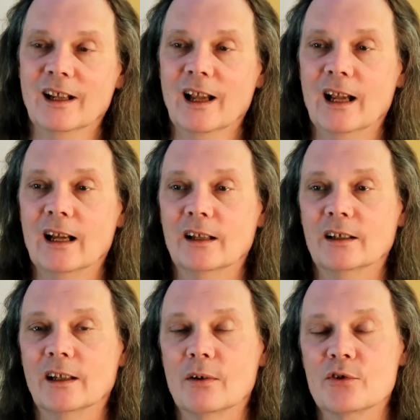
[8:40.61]

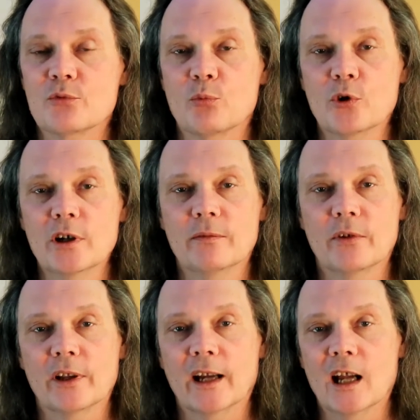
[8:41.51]
And I was worried for
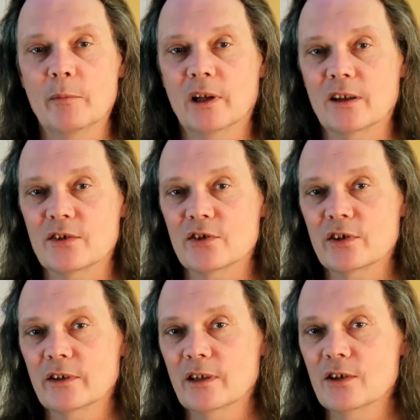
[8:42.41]
the guy
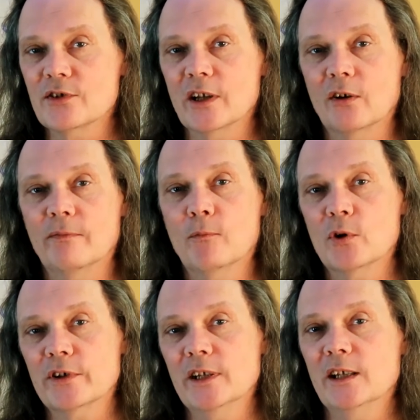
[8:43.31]
because he's now
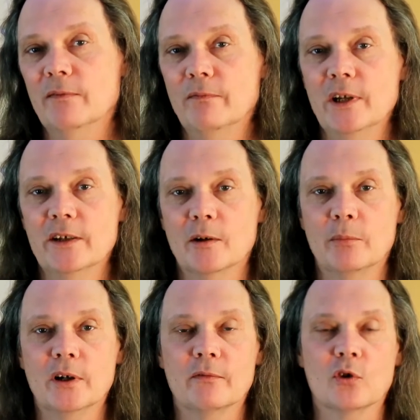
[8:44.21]
14 feet
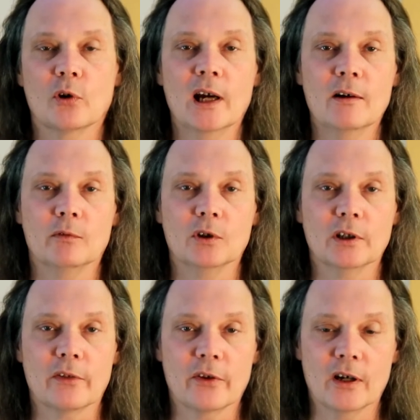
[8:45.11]
above gravel
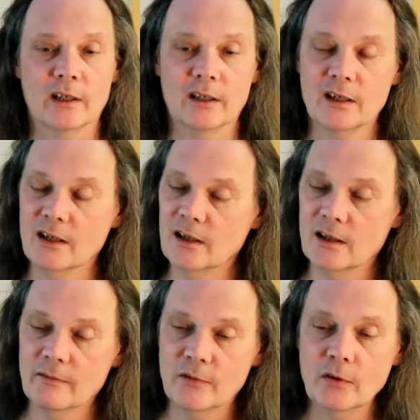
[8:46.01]
and thought,
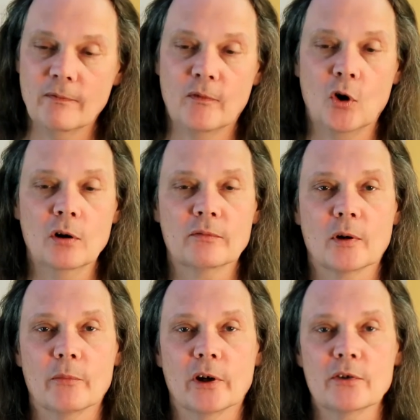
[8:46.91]
if you fall
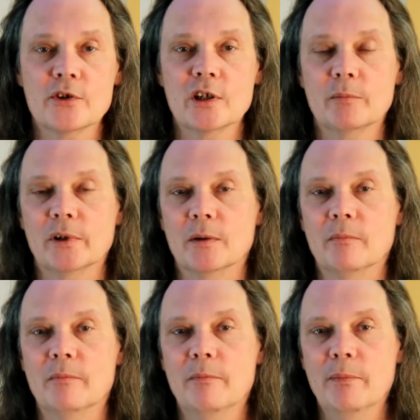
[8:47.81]
from there, it's going to be a
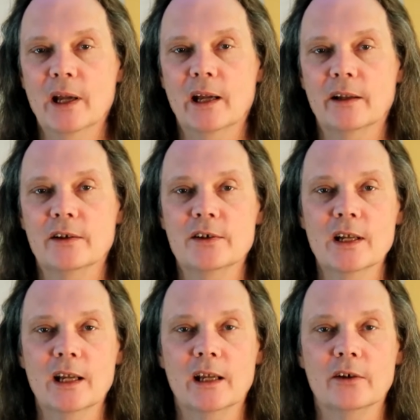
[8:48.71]
bad
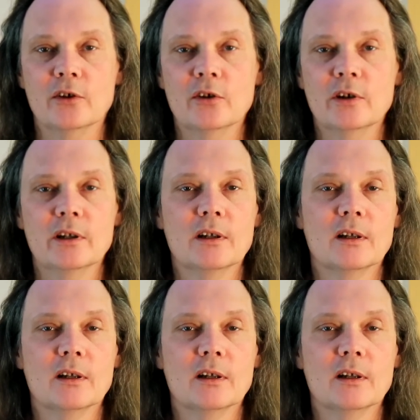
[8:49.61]
day, dude.